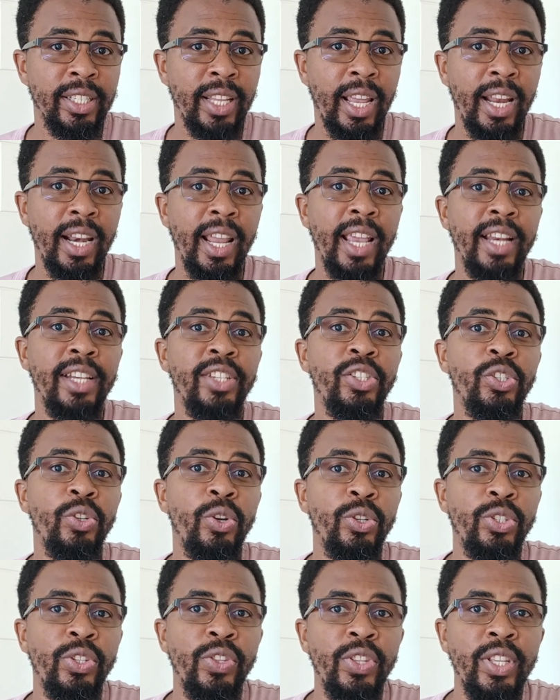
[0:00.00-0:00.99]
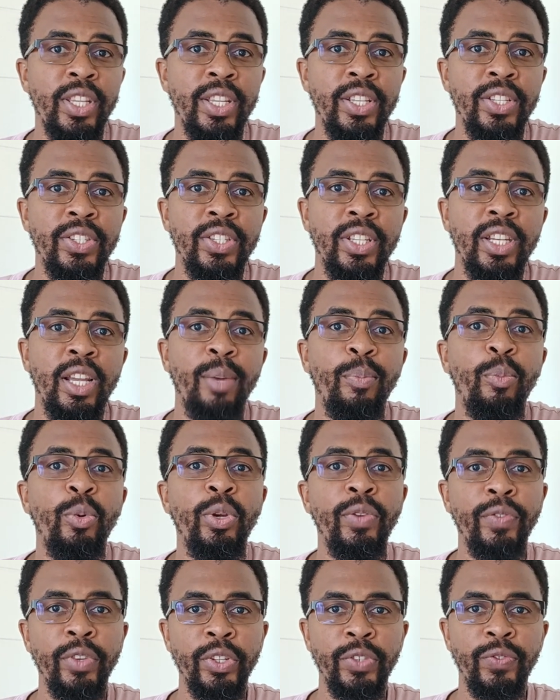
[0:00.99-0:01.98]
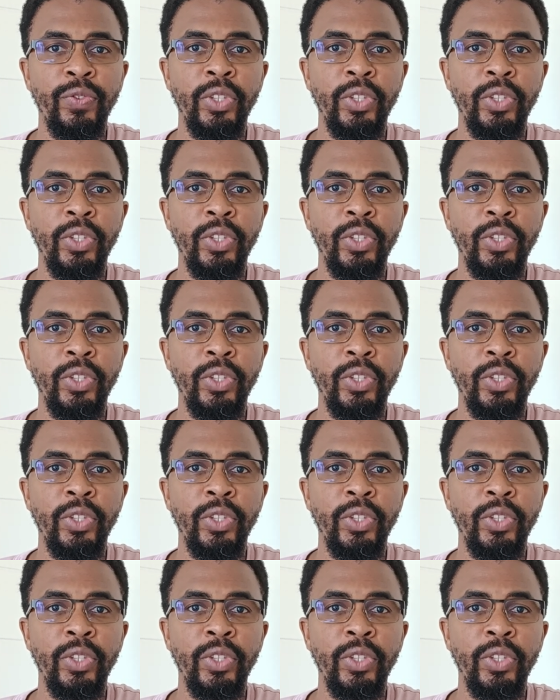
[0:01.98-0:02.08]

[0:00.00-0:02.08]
and I discussed these in a previous